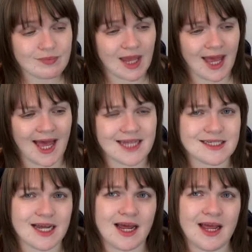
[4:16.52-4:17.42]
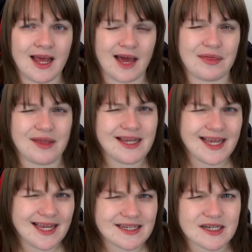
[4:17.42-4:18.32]
And I think
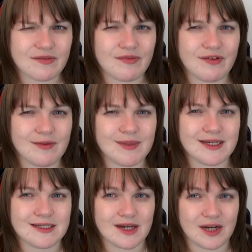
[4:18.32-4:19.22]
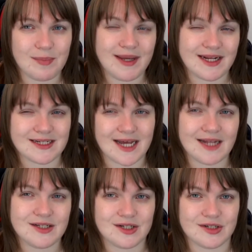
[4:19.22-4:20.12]
he is confirmed that he's going to be in
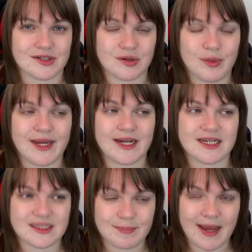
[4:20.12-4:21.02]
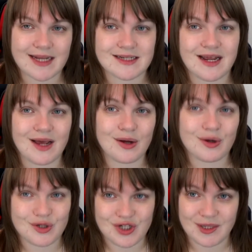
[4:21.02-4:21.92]
attendance, so we can expect
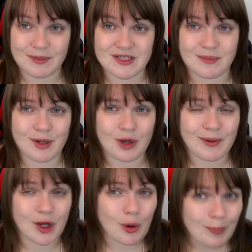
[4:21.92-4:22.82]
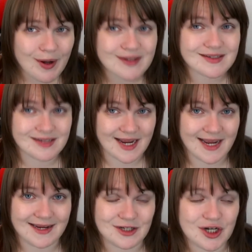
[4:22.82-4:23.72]
Kojima to be coming up on
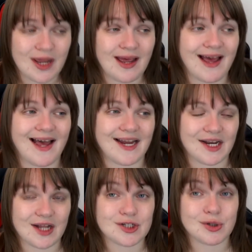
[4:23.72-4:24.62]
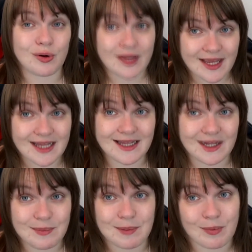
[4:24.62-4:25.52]
stage and talking a
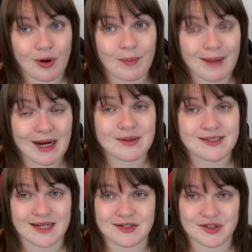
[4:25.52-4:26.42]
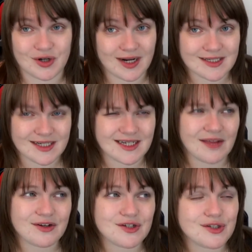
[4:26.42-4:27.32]
little bit more about Death Stranding.
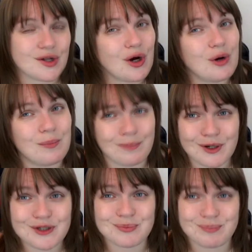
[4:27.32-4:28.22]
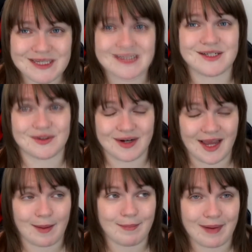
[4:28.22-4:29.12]
Now, there's so much
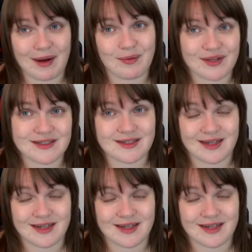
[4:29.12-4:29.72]
mystery about this